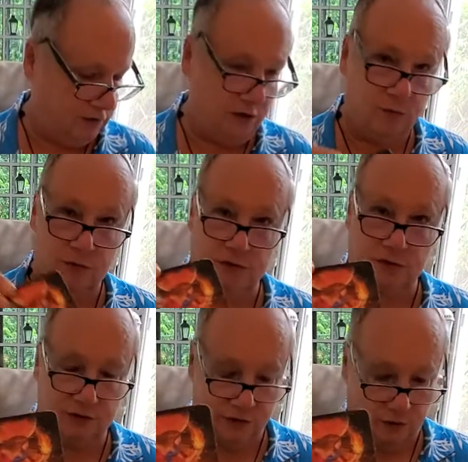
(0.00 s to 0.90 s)
temperance
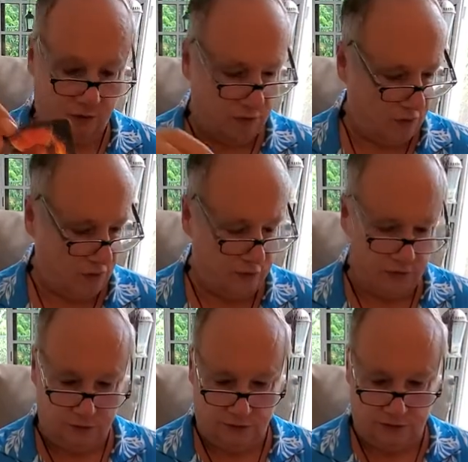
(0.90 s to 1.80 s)
was the overall
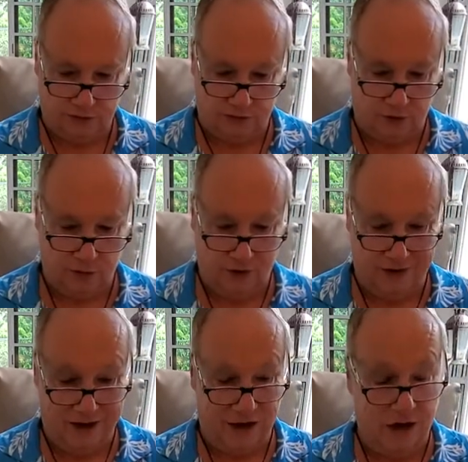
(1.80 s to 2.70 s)
energy. So
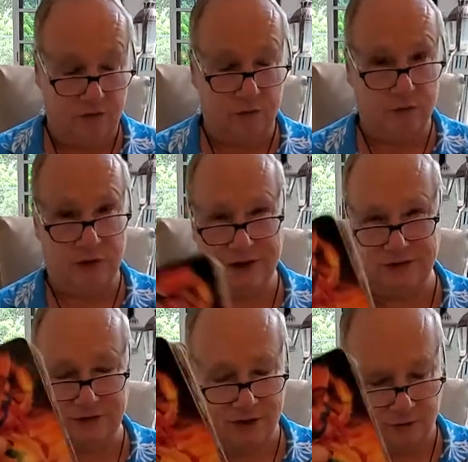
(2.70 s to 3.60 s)
that kind of implies
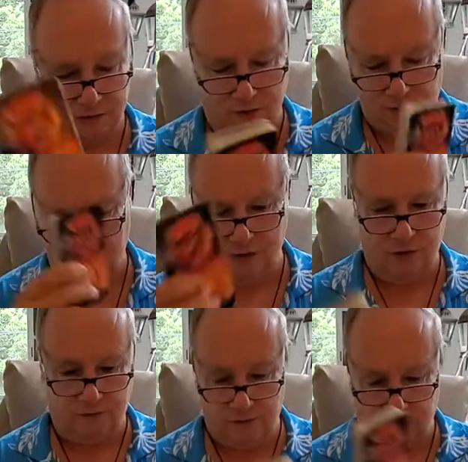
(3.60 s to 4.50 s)
time too. I got a
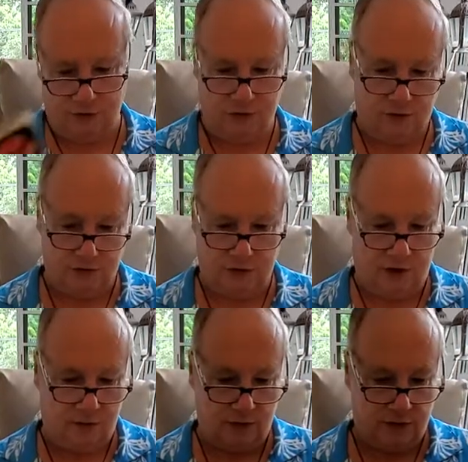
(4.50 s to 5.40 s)
little feeling, a little
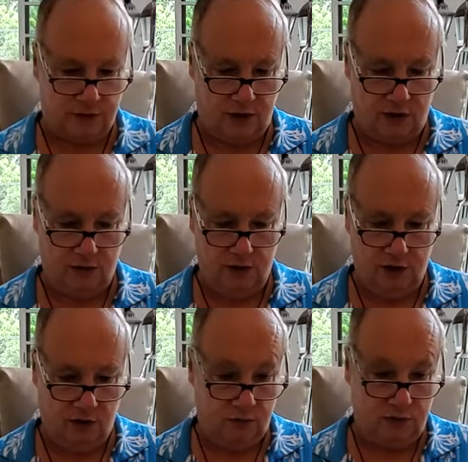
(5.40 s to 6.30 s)
time, a little time.
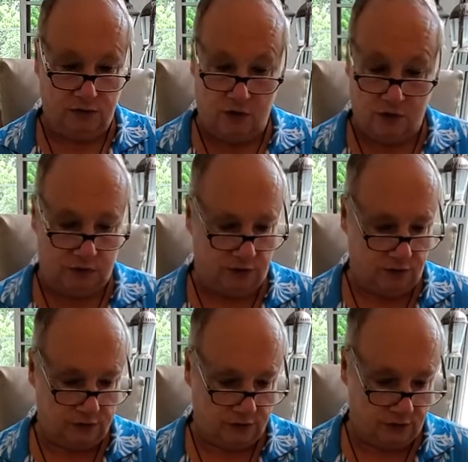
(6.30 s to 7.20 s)
But it's all good.
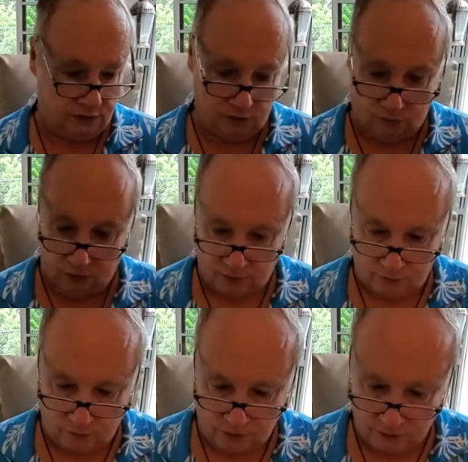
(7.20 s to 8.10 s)
It's leading in the right
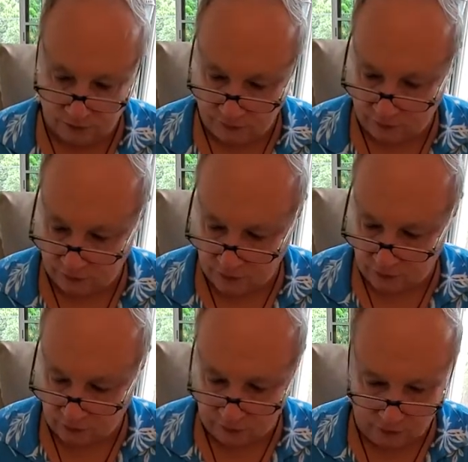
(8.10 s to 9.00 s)
direction, uh,
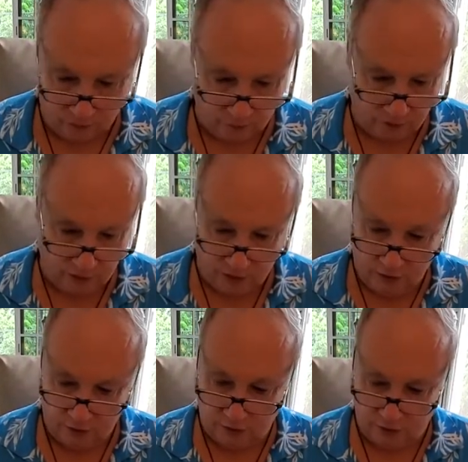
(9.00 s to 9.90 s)
Leo.
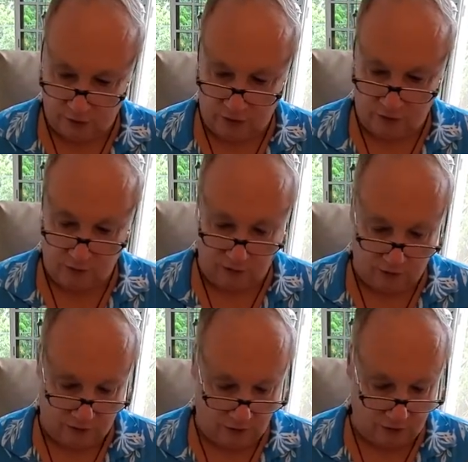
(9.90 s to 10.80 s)
So give me a,
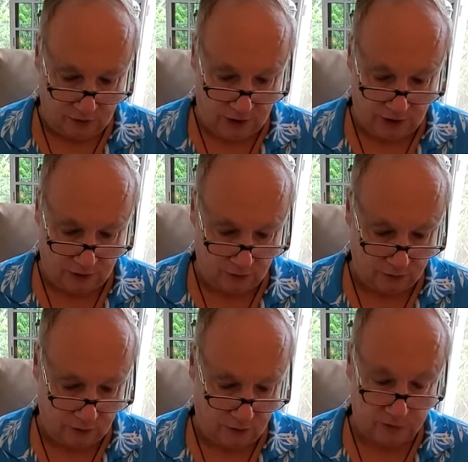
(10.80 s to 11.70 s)
a like or
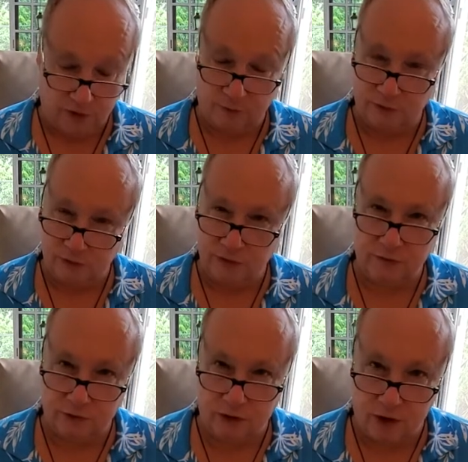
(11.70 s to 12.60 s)
thumbs up. Do
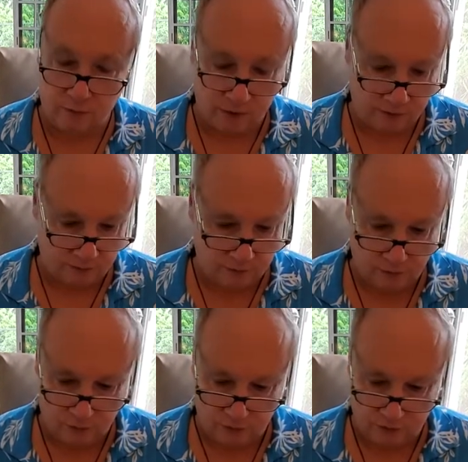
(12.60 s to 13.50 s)
leave a comment
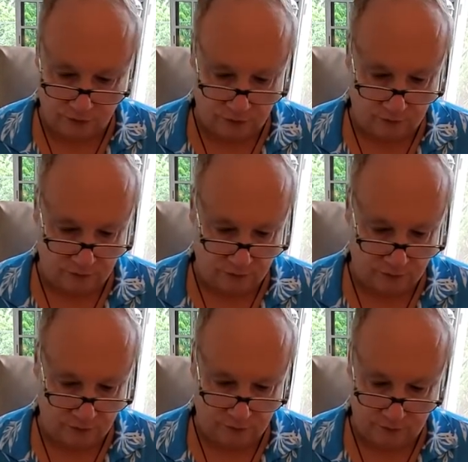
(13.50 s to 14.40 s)
would you, if, it,
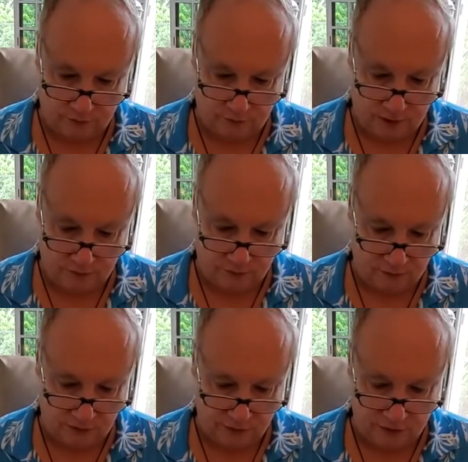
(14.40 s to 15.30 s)
if you have
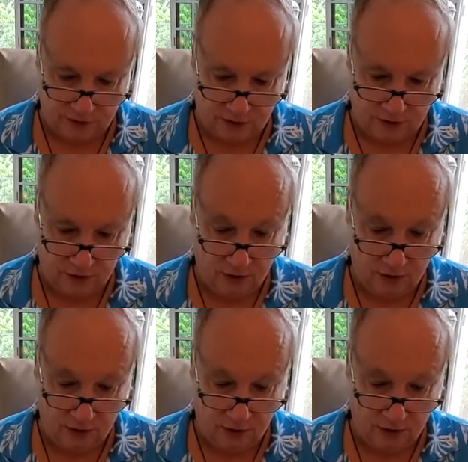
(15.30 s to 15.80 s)
anything to say,